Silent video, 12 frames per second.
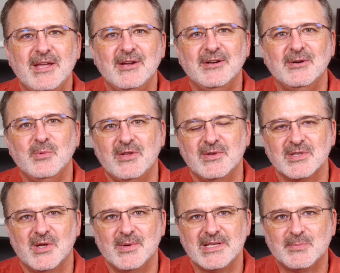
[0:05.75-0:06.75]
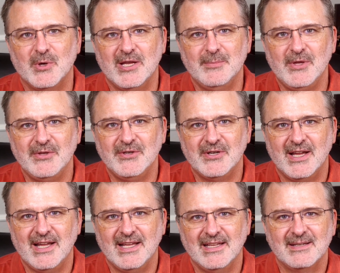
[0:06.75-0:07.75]
with you as always, Brian Milner,
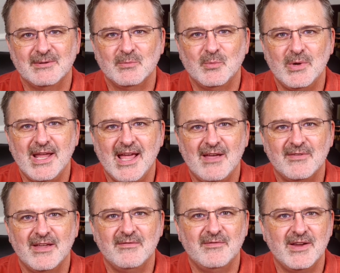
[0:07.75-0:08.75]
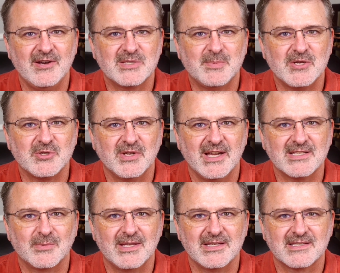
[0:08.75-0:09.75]
and we have a very special guest with
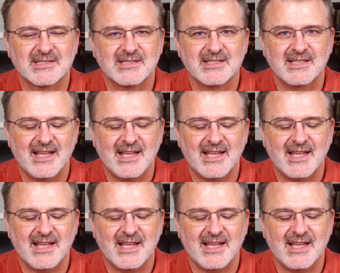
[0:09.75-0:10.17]
us today.